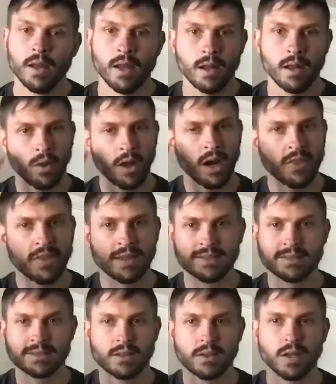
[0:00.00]
And a lot of
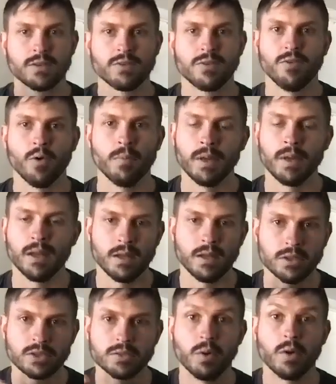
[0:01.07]
things clicked for me, and
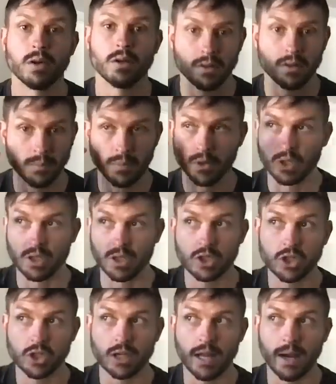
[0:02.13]
it's spoken to the
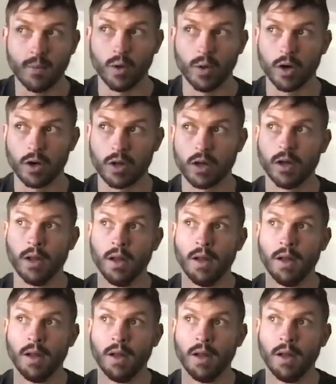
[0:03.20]
prediction network